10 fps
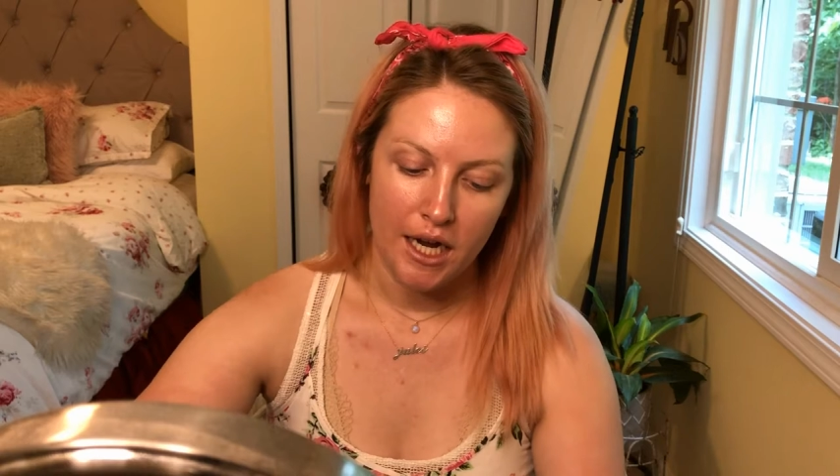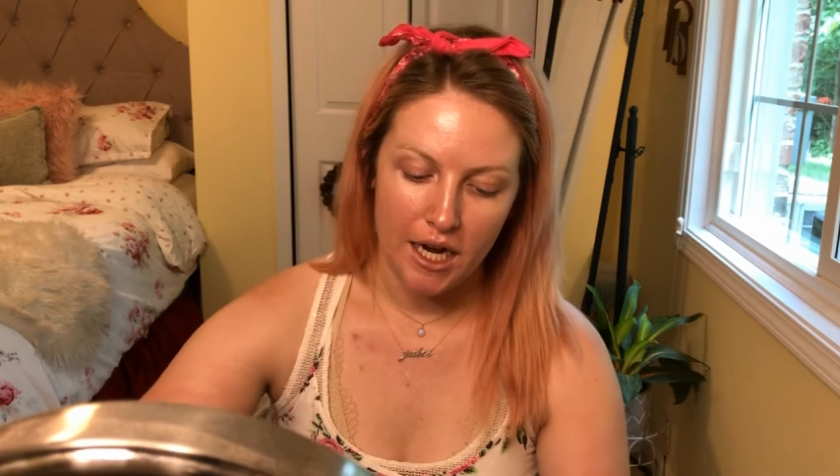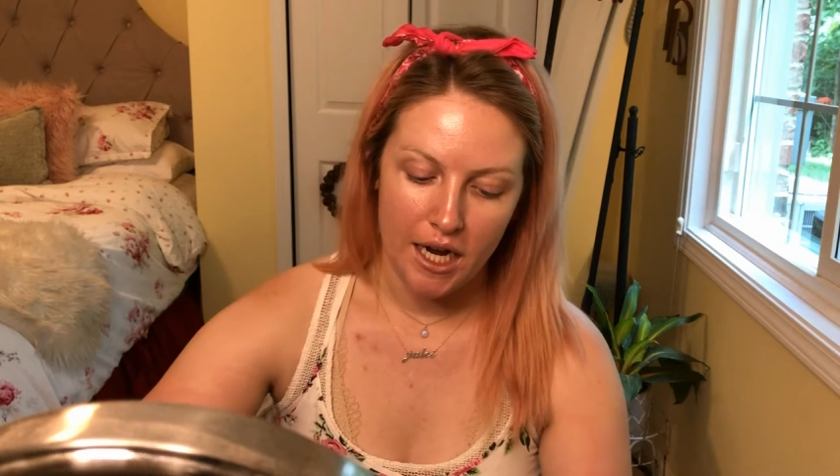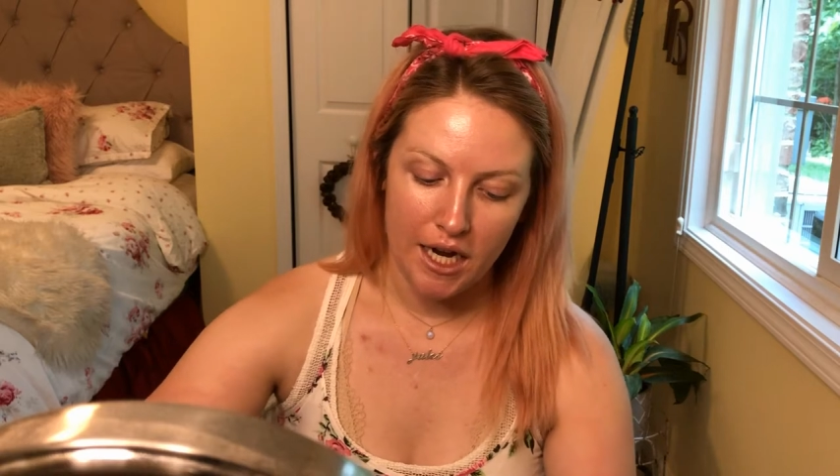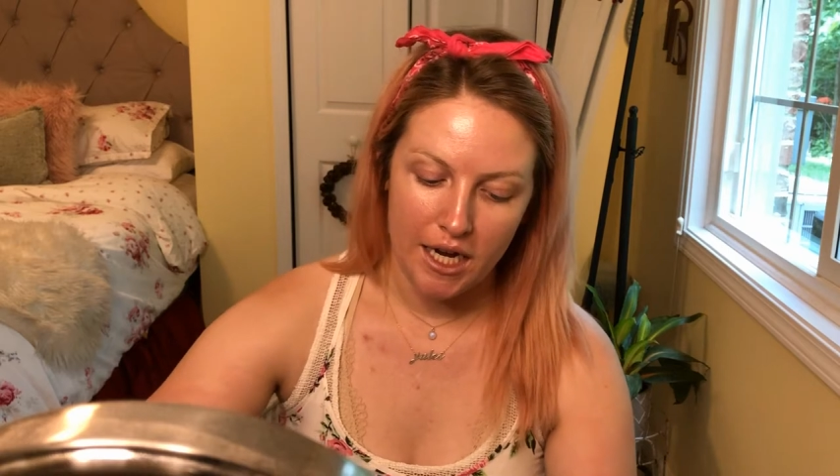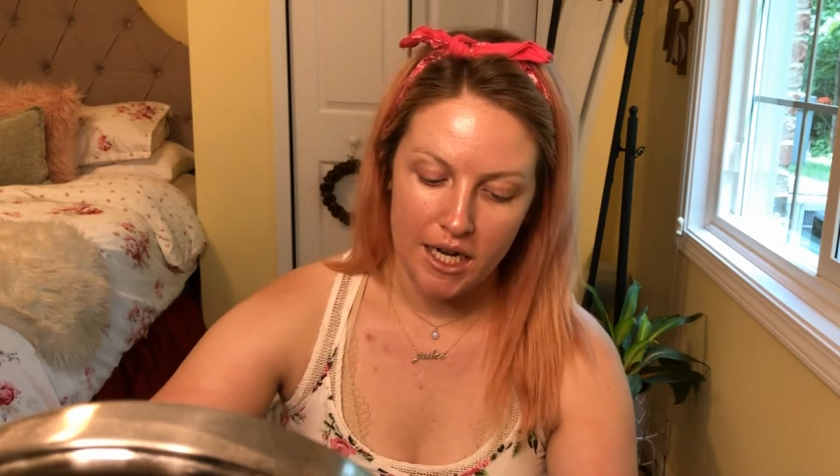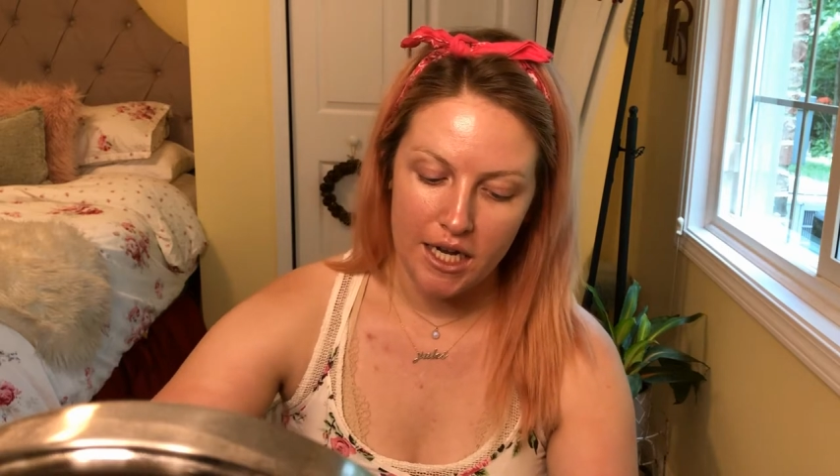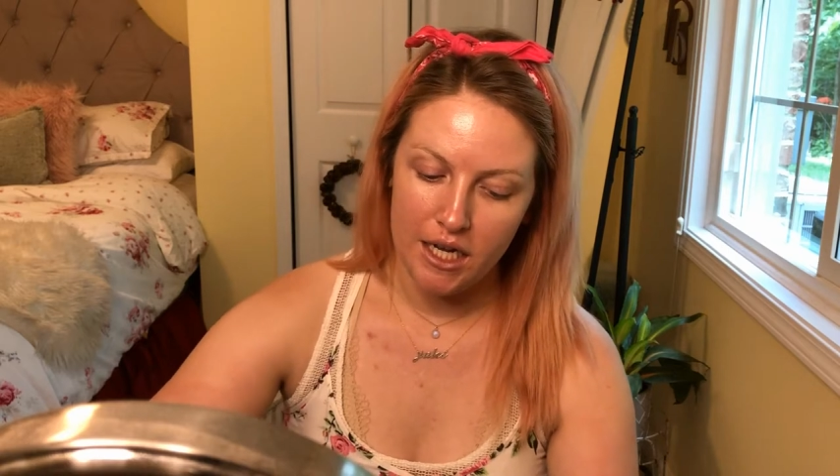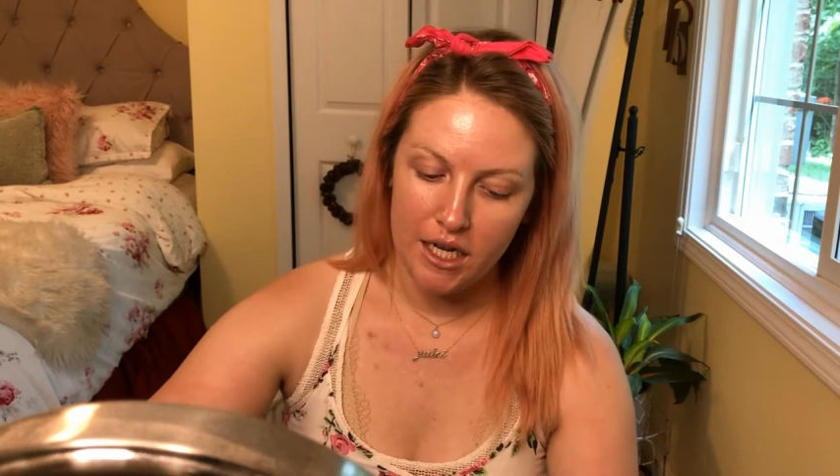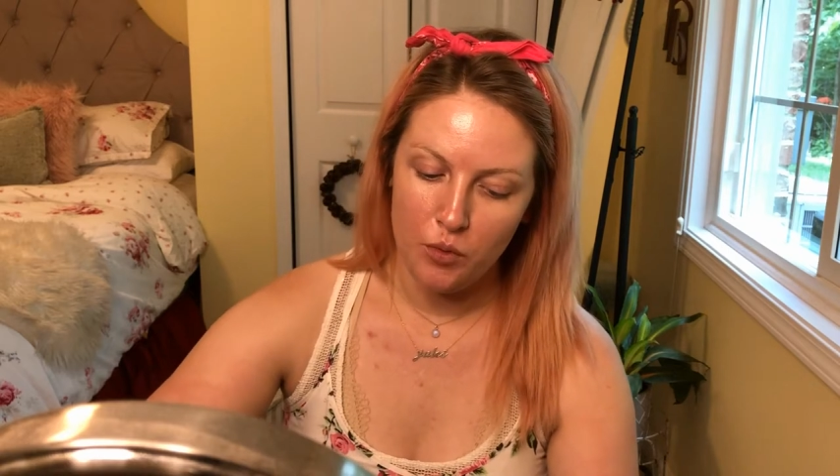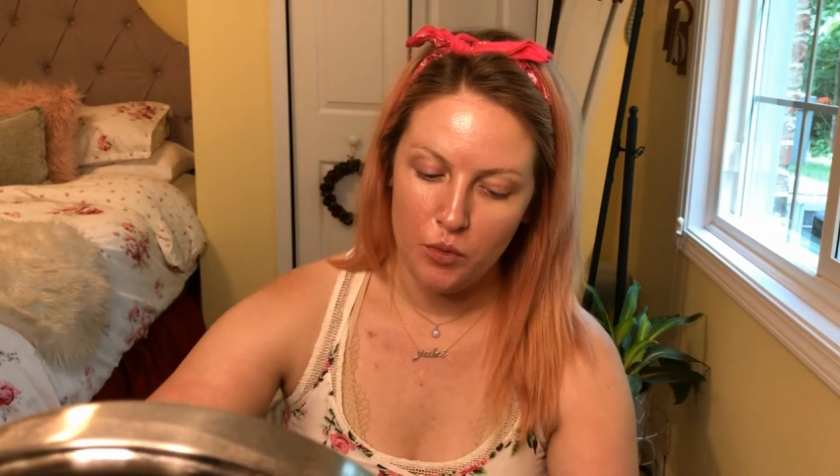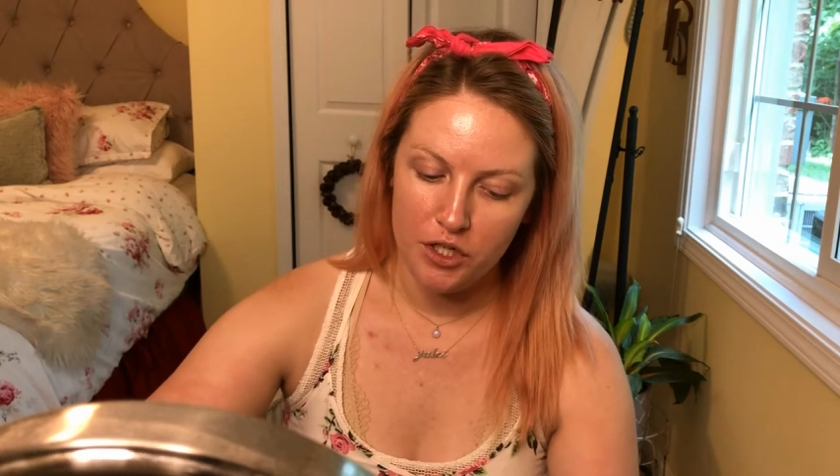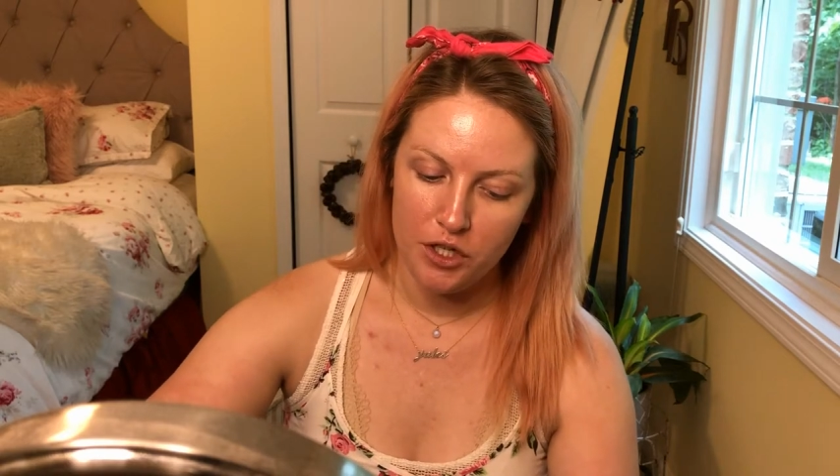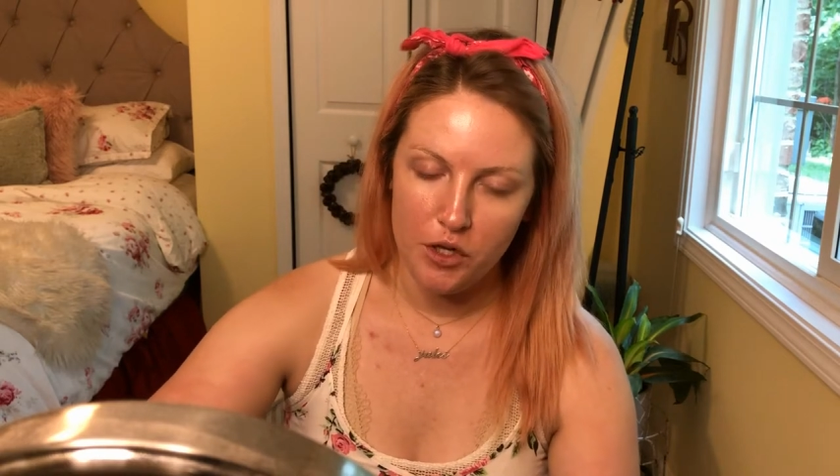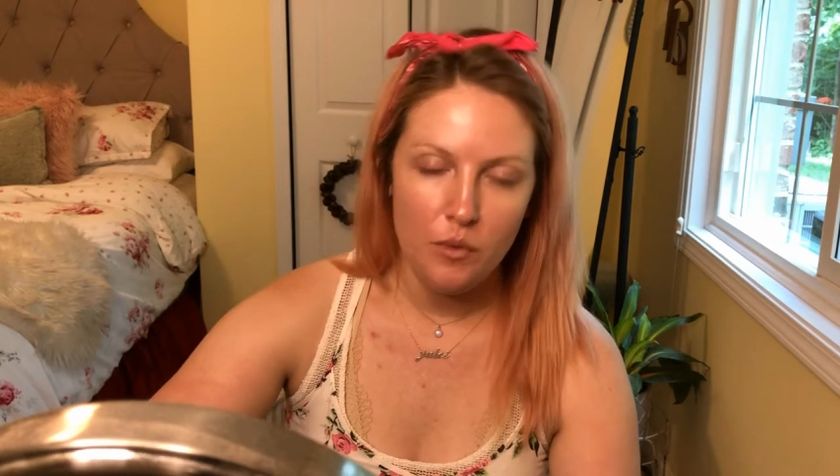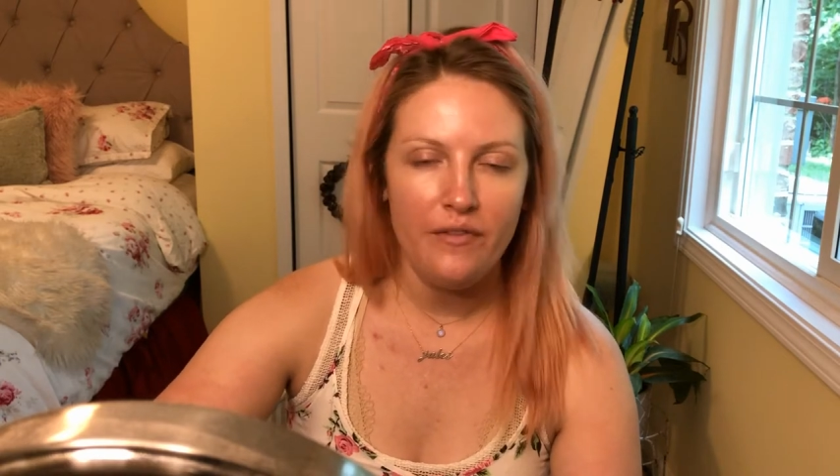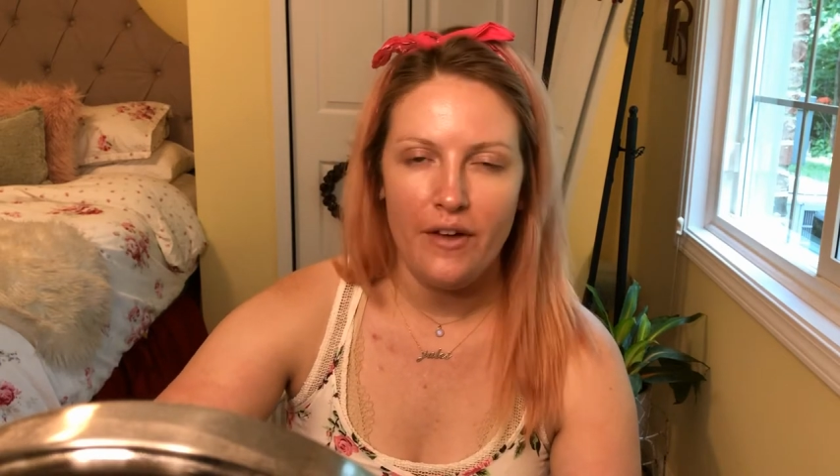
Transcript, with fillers: I want to show you what